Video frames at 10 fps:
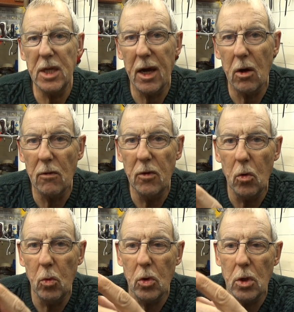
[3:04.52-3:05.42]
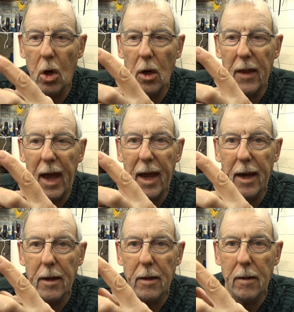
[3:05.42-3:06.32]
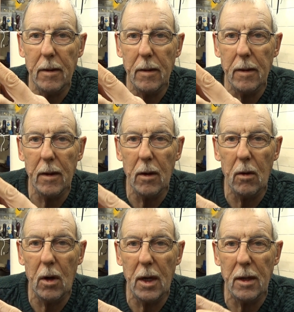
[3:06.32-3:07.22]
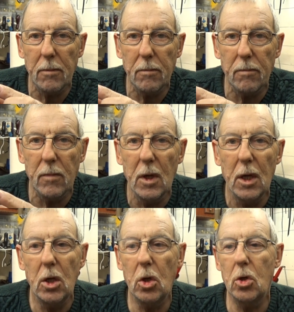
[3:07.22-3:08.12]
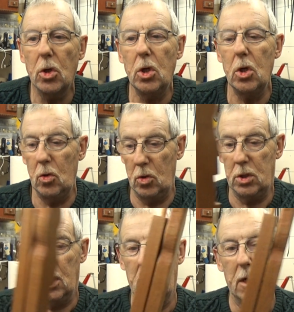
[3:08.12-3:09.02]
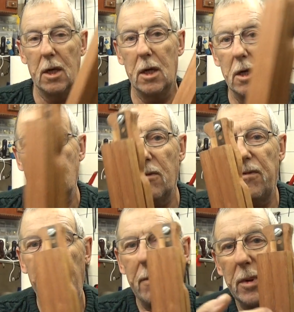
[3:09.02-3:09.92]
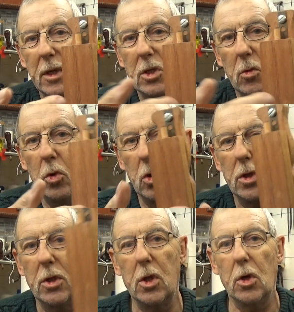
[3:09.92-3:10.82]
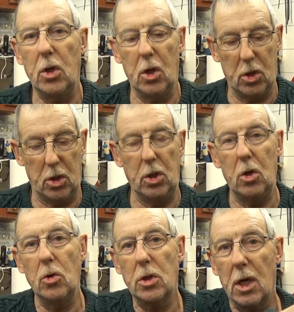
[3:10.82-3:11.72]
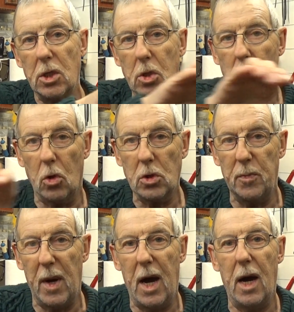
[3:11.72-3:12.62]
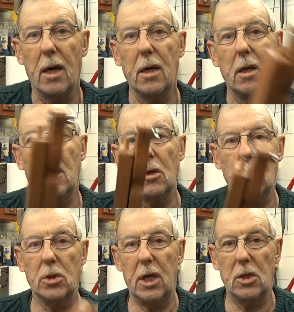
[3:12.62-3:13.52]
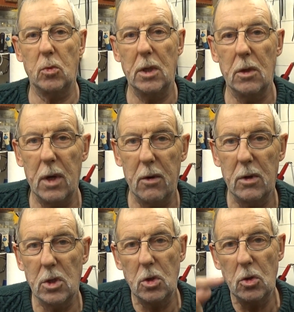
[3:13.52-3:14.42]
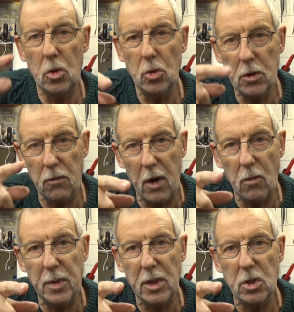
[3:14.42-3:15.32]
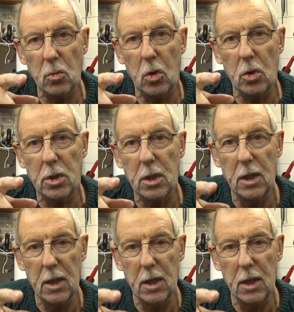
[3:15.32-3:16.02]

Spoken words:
out of your wood like that. Alright, you can use the flat piece of wood that you're going to use as a crossbar, because that's where your area is. You use the round piece of wood,